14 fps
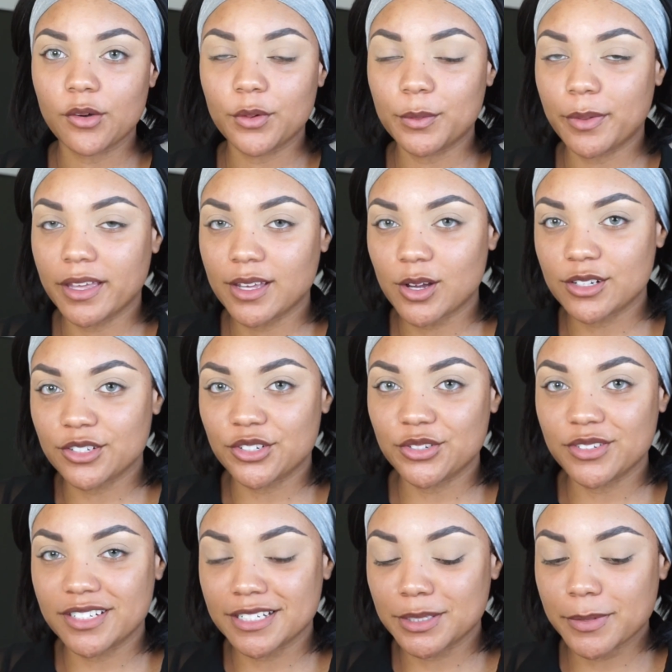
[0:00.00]
When Bae calls, you
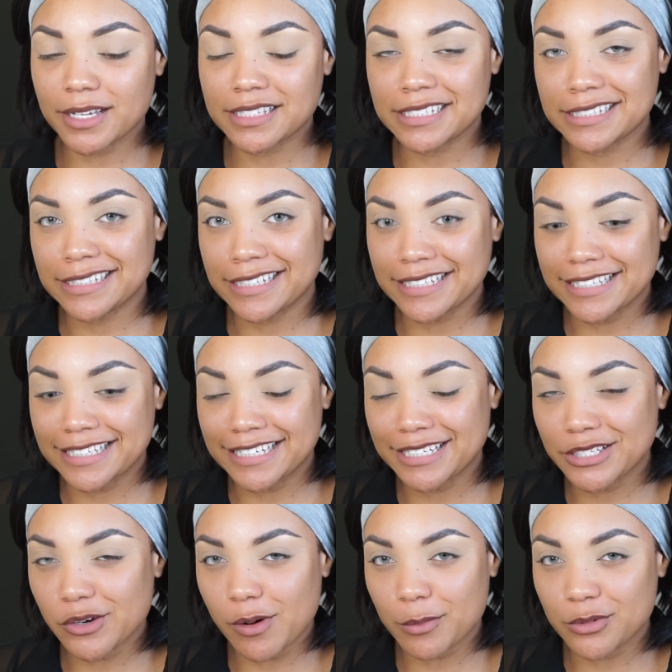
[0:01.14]
will expect it. It
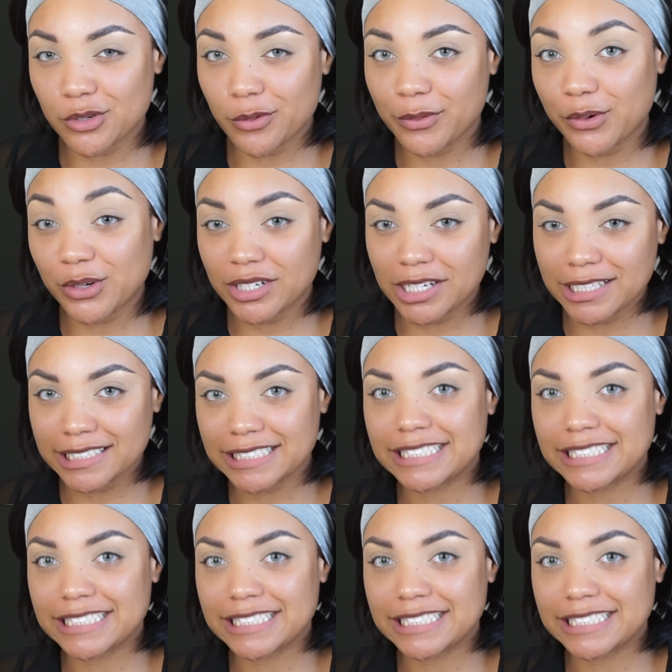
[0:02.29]
interrupts your recording.